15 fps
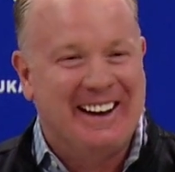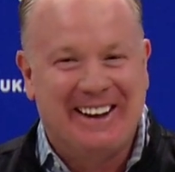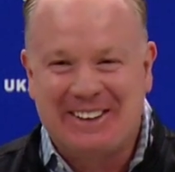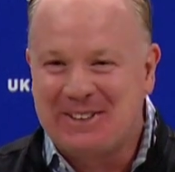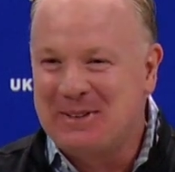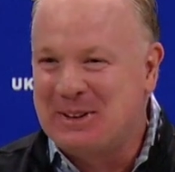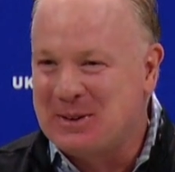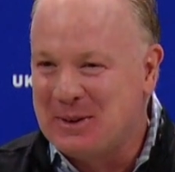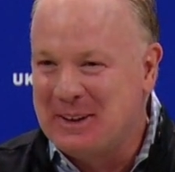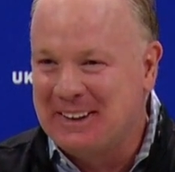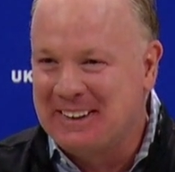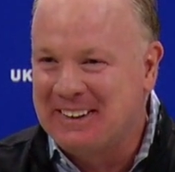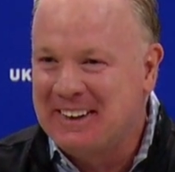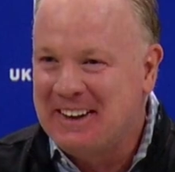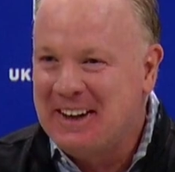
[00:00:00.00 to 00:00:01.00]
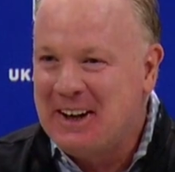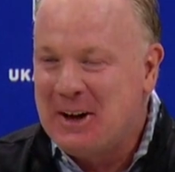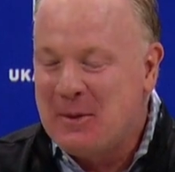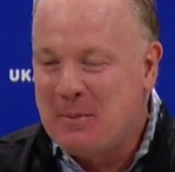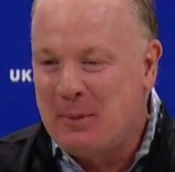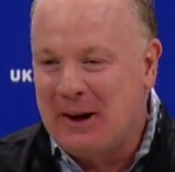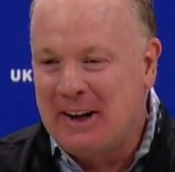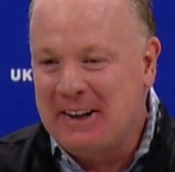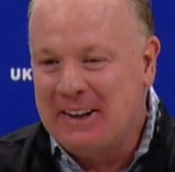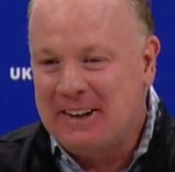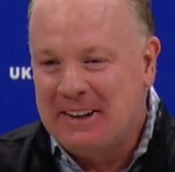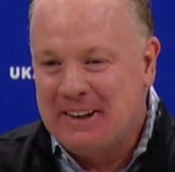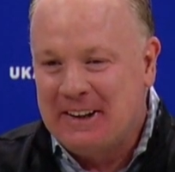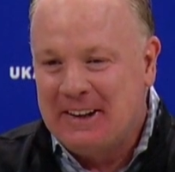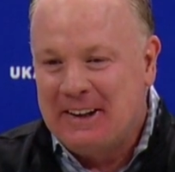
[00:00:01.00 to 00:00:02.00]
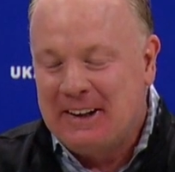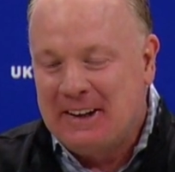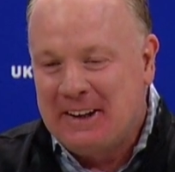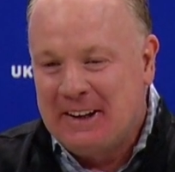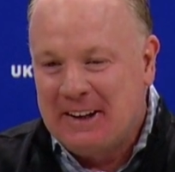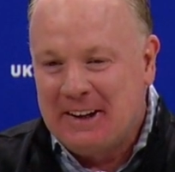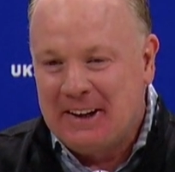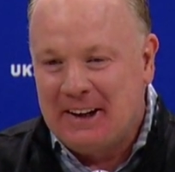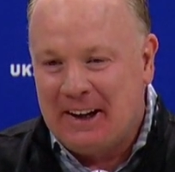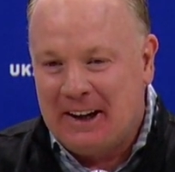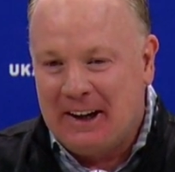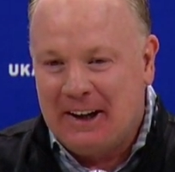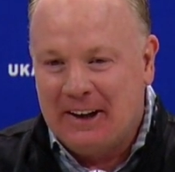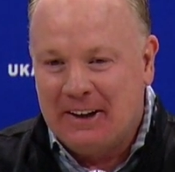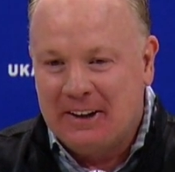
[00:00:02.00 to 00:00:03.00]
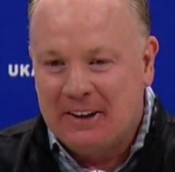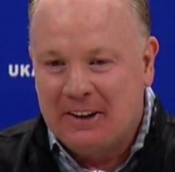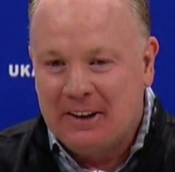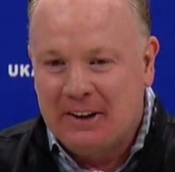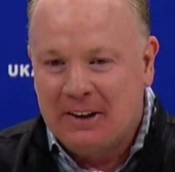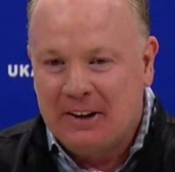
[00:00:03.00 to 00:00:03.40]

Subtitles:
yeah, that's between them. But,